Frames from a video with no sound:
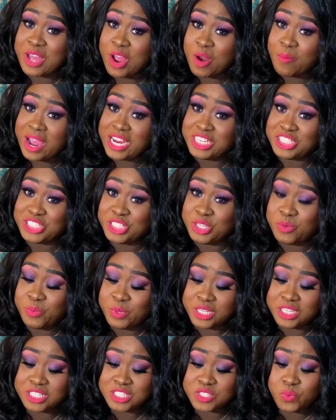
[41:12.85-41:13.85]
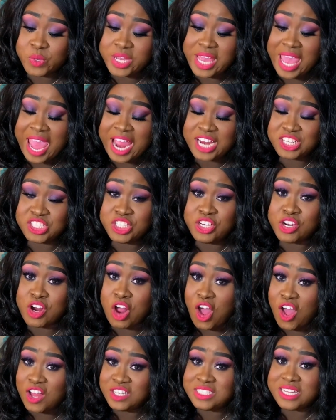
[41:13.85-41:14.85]
All right, Sugar Wugas, we actually are
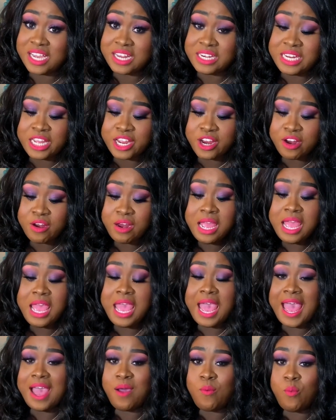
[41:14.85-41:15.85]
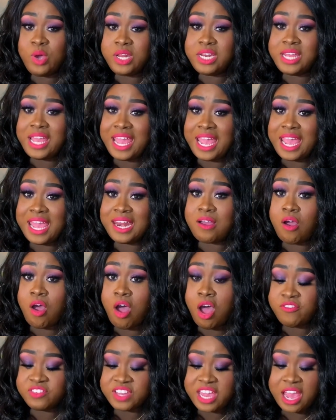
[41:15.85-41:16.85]
all done here. I went ahead
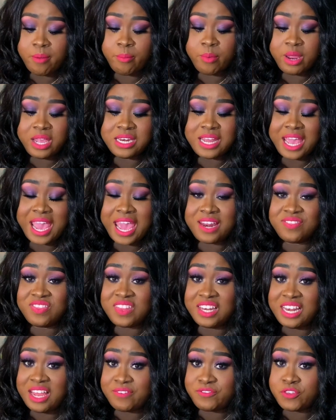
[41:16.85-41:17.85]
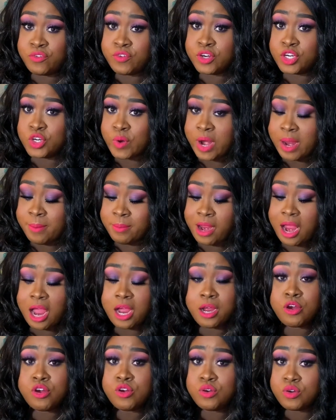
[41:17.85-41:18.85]
off camera and added the leftover graham
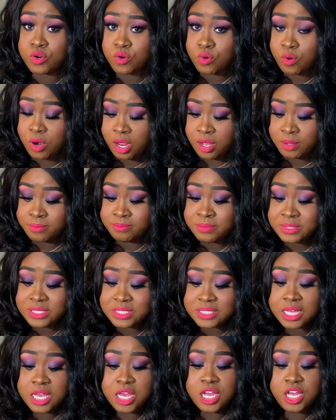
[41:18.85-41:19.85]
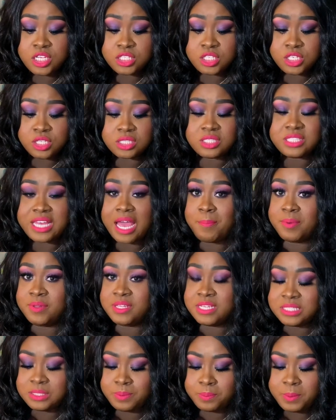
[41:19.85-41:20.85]
cracker crumbs to the top of
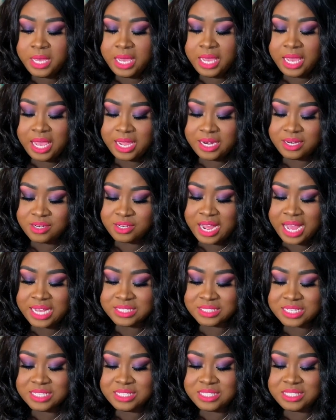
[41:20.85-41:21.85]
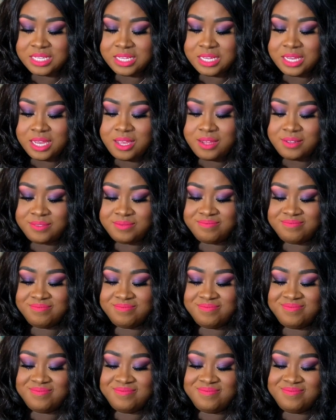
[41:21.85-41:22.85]
this, and you guys can see it.
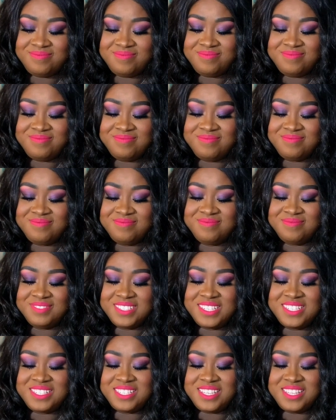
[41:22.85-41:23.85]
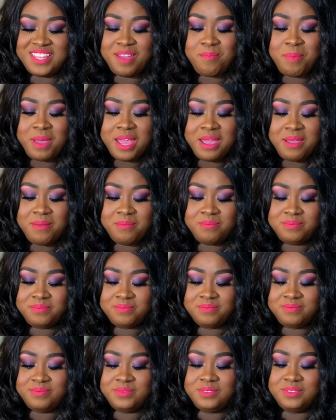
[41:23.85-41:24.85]
Can you see that, babe?
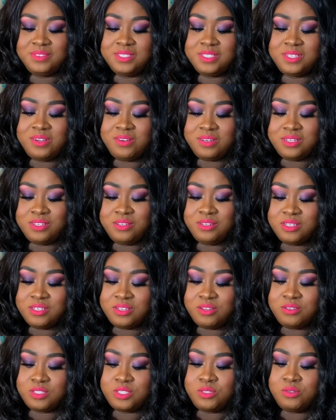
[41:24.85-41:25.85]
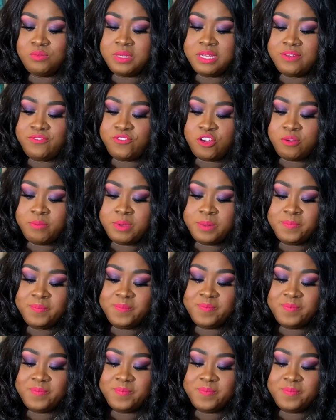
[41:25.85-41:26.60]
Go, you can go zoom in for me.